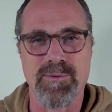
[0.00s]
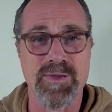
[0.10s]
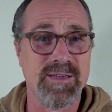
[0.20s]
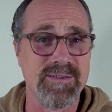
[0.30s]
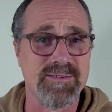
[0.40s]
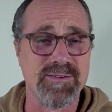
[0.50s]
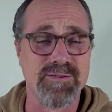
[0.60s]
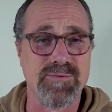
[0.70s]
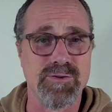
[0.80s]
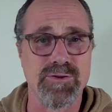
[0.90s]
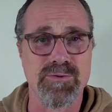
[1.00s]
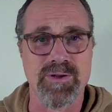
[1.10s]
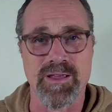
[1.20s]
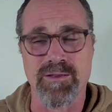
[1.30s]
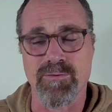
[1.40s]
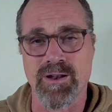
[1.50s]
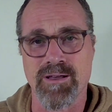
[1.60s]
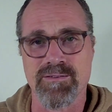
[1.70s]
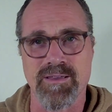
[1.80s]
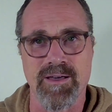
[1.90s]
because this is for you and anyone
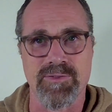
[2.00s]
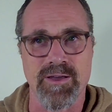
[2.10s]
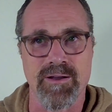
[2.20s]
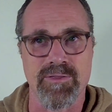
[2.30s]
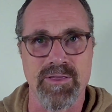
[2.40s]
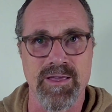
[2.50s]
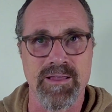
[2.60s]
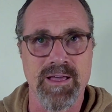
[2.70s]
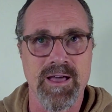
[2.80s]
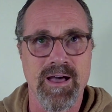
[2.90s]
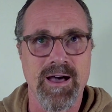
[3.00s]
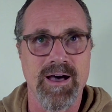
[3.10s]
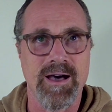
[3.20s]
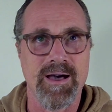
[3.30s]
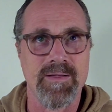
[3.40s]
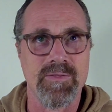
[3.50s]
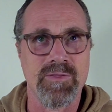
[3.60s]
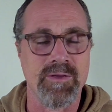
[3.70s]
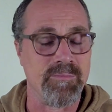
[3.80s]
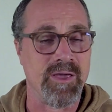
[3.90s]
else out there that
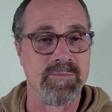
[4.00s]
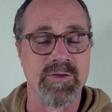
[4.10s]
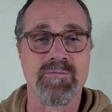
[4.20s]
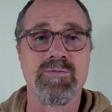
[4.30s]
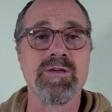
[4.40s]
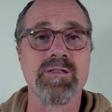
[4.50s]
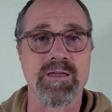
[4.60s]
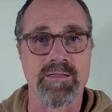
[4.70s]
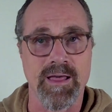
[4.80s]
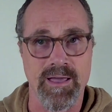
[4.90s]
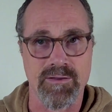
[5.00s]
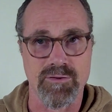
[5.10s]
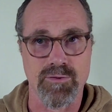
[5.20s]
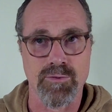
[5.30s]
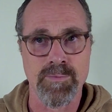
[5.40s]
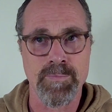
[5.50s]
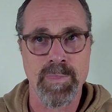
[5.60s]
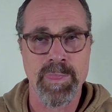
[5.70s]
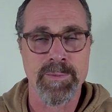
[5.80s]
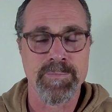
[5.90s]
may be feeling like you.
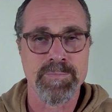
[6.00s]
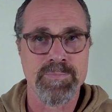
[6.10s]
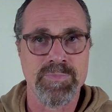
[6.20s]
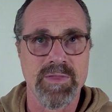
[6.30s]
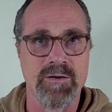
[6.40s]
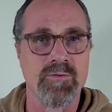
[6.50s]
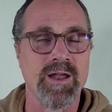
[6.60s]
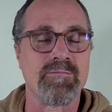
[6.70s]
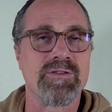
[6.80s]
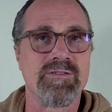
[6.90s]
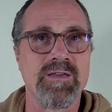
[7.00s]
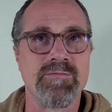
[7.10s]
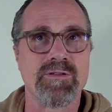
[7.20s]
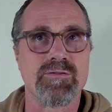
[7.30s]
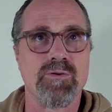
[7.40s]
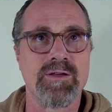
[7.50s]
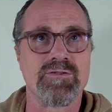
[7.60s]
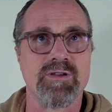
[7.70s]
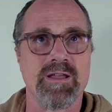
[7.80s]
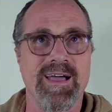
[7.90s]
And when I received this
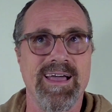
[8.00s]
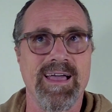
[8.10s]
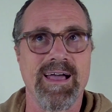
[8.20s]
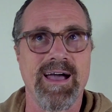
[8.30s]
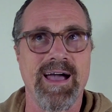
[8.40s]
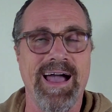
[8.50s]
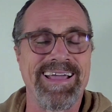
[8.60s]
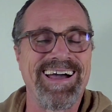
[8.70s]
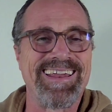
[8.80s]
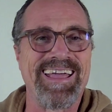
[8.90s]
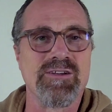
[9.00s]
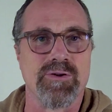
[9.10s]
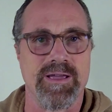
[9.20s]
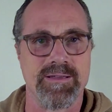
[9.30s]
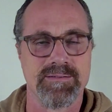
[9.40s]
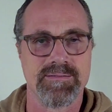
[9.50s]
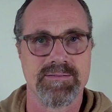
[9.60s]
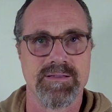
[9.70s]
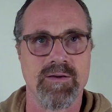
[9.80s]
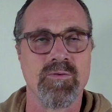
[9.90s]
question, I got angry.
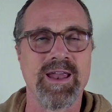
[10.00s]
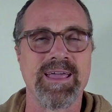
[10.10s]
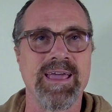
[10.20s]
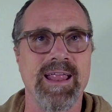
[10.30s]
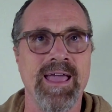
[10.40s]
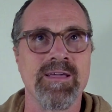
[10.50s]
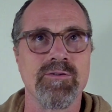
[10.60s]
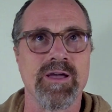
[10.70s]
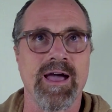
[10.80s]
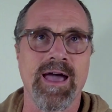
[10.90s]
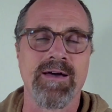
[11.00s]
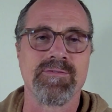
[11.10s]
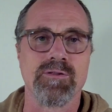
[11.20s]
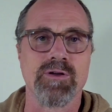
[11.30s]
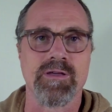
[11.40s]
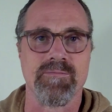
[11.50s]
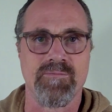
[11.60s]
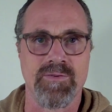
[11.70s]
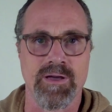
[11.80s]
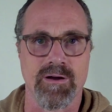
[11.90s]
And when I get angry, I have to look at
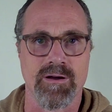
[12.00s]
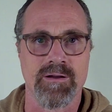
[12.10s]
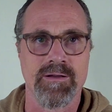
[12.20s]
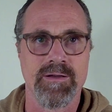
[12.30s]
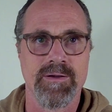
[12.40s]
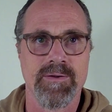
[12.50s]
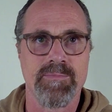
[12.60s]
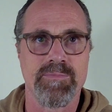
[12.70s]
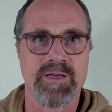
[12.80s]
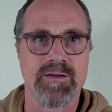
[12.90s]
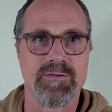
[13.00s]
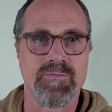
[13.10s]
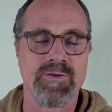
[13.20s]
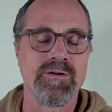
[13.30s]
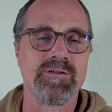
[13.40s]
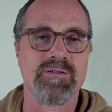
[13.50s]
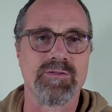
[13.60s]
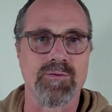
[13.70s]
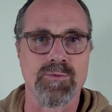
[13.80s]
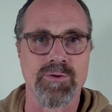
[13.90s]
fear, because fear is
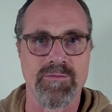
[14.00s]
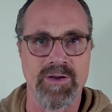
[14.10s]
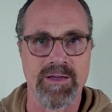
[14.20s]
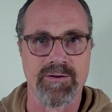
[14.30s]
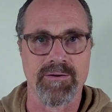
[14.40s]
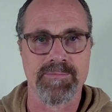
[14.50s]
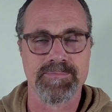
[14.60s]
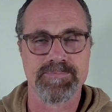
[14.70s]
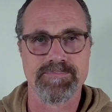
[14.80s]
at the root of anger.